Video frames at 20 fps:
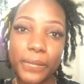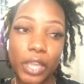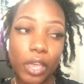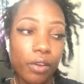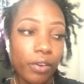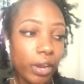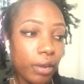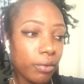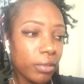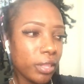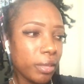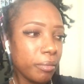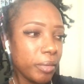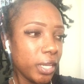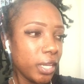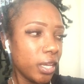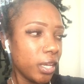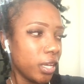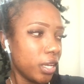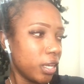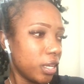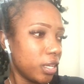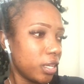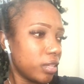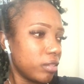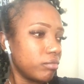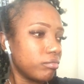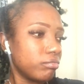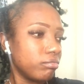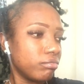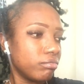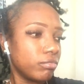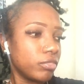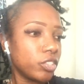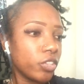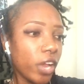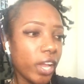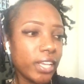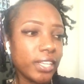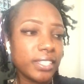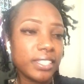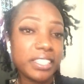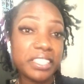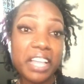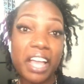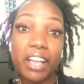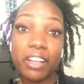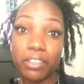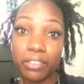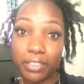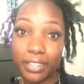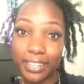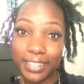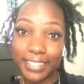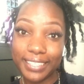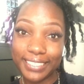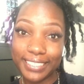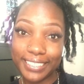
All right, well, let me try and style this.